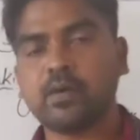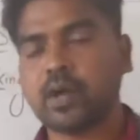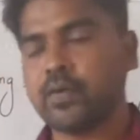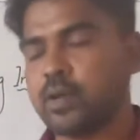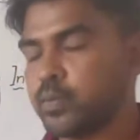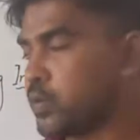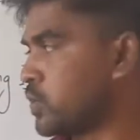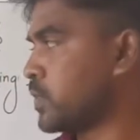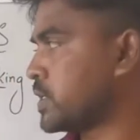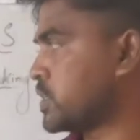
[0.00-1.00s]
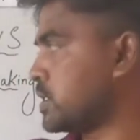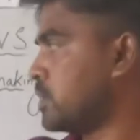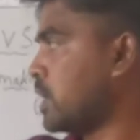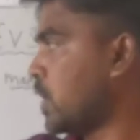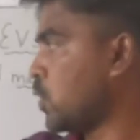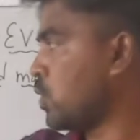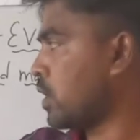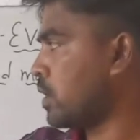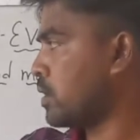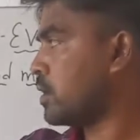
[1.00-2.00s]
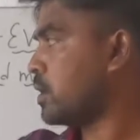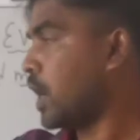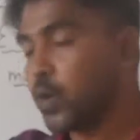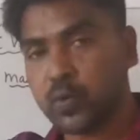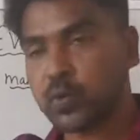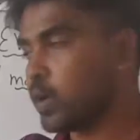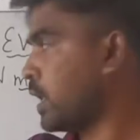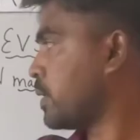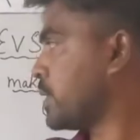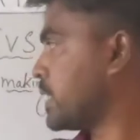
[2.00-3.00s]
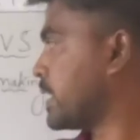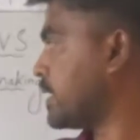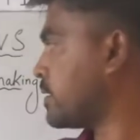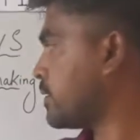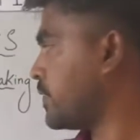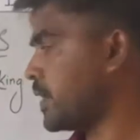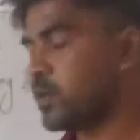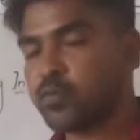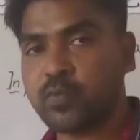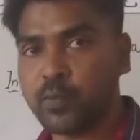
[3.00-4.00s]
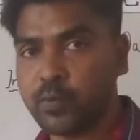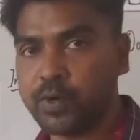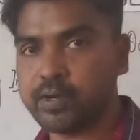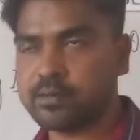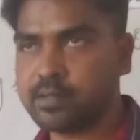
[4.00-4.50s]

I will move towards how do animal get their food.